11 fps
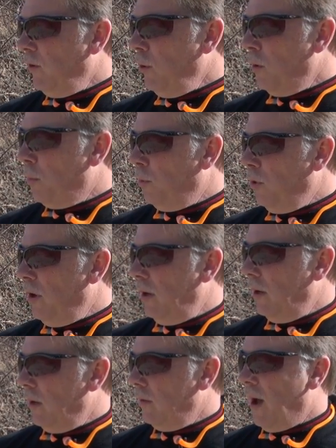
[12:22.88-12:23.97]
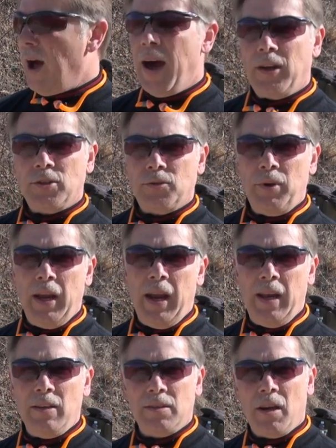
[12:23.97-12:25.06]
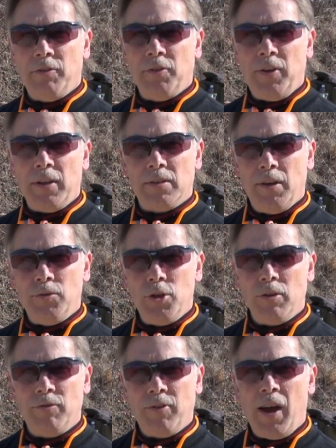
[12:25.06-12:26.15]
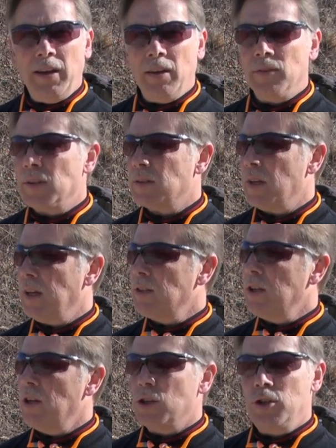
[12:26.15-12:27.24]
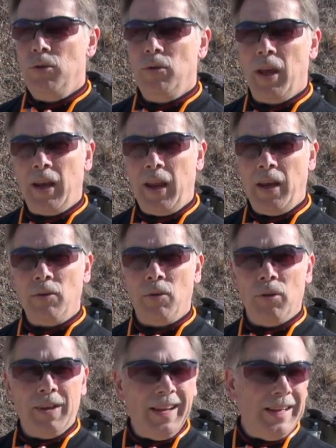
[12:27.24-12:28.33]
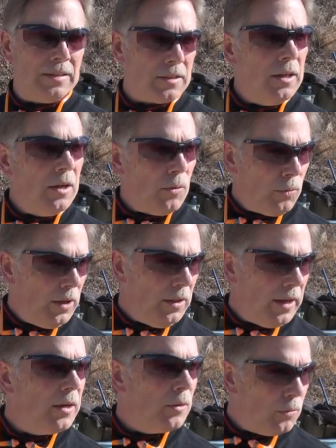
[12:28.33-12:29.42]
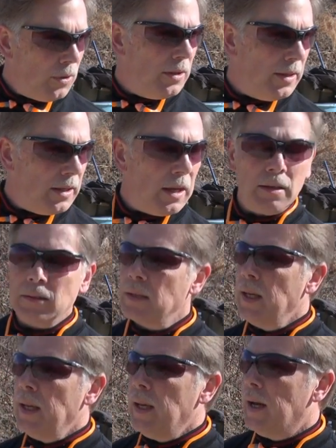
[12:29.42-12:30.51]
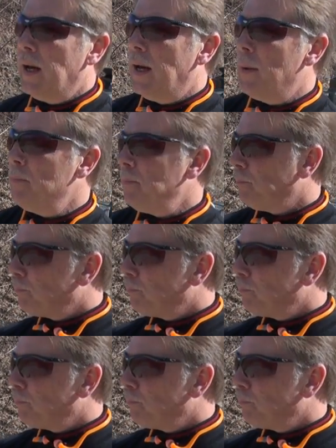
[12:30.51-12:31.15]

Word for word: if you were to put the hottest 380 self-defense loads you can find in this thing. It's going to shoot and handle nice, really, really nice. Um,